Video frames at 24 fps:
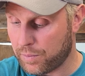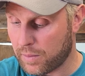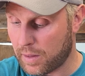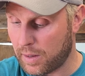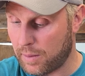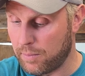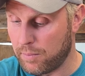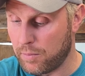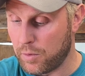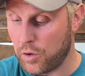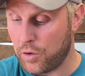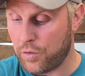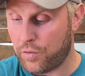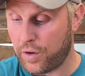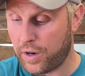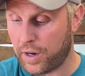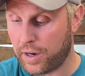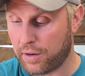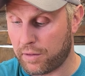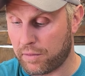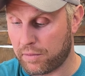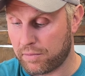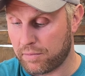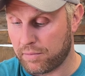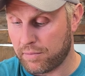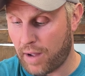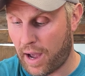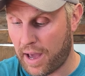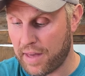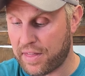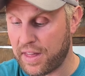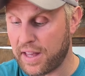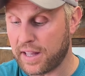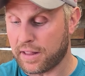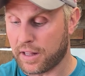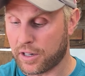moving i
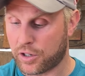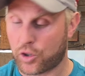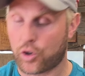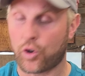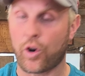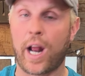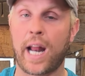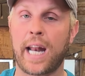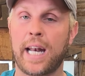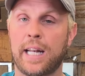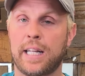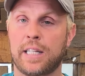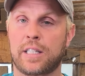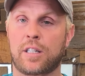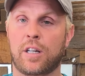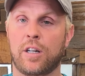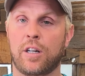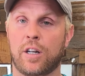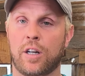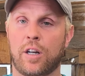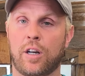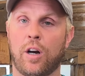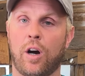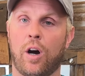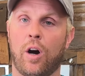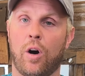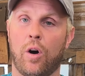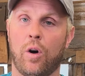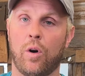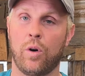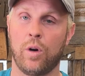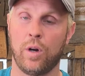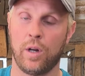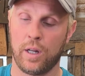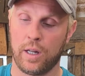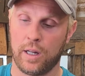think the trend is going to
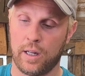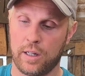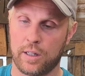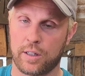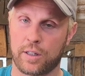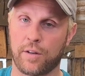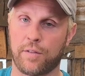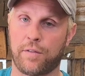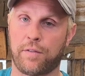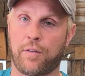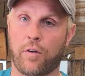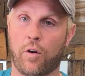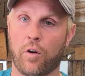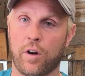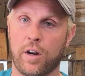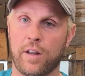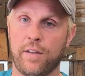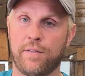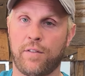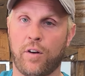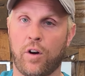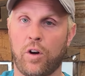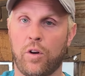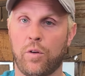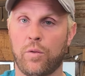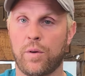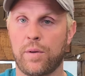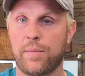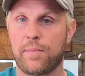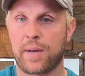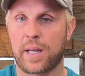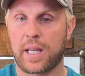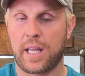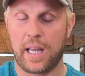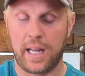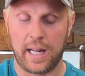go to 40 volt with
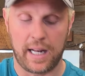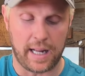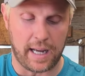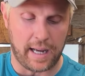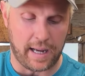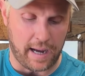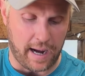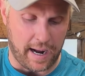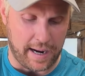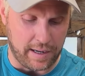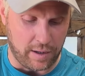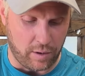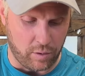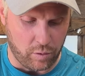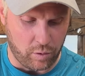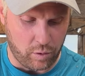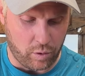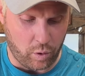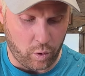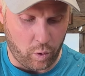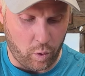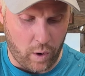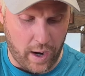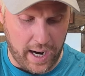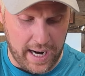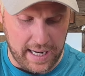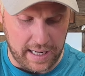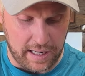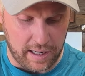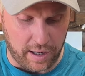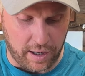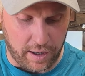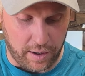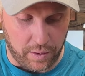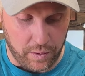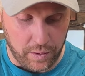Makita. I don't quite
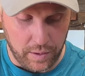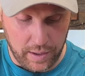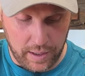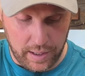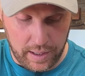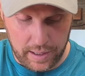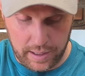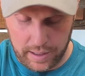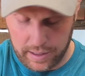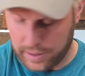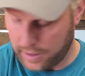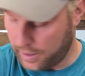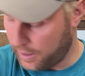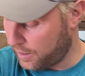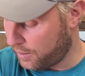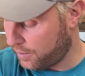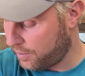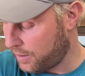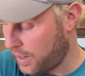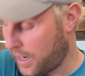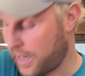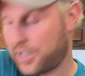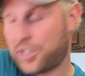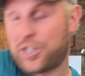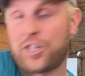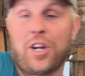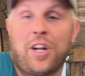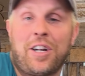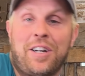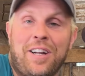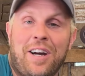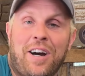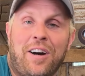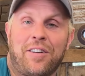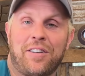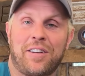know. You know, I should
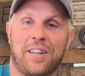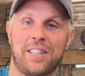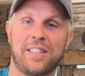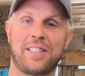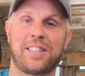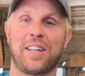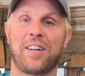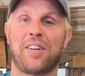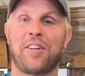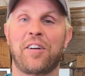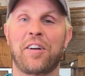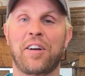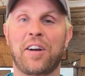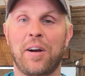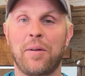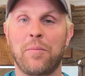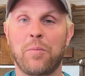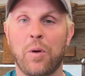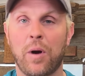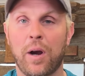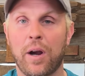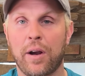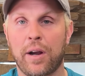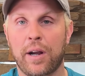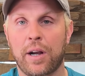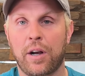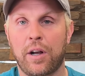know considering I'm wearing